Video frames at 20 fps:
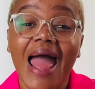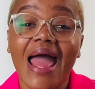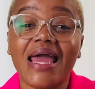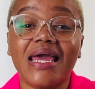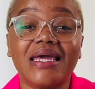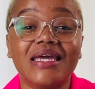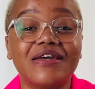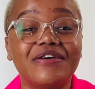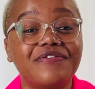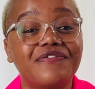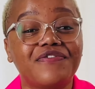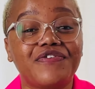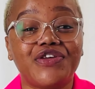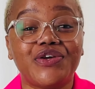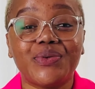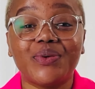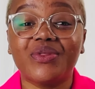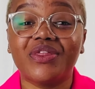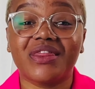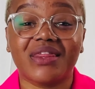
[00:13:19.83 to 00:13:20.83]
if
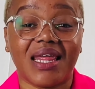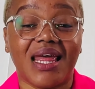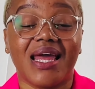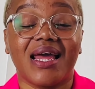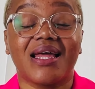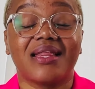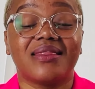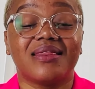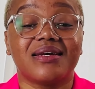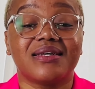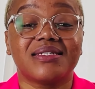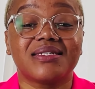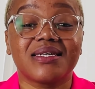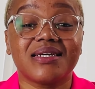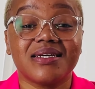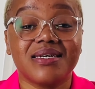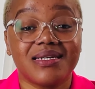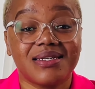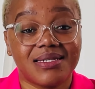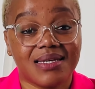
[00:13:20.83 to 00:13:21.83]
you think this
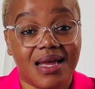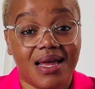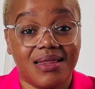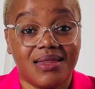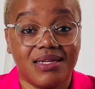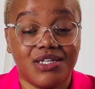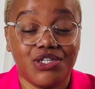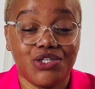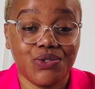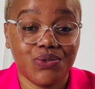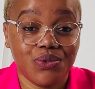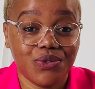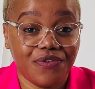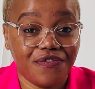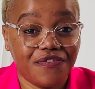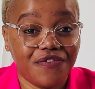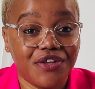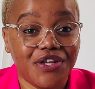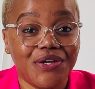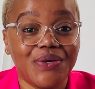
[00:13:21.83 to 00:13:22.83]
is the tool
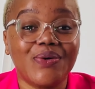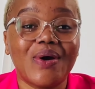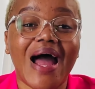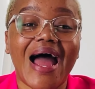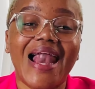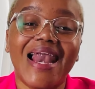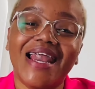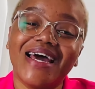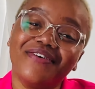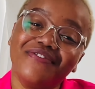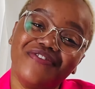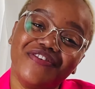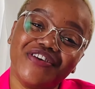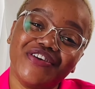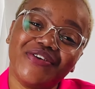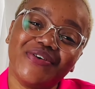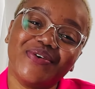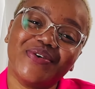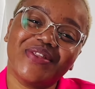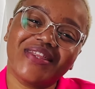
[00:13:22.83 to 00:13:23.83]
for you. I love
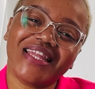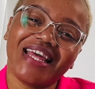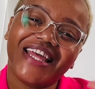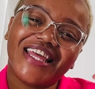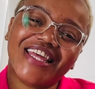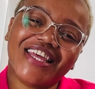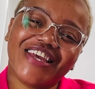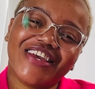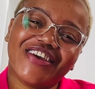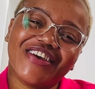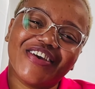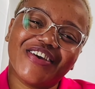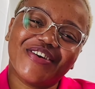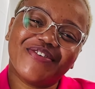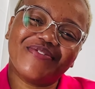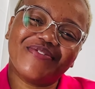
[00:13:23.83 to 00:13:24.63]
you. Thank you.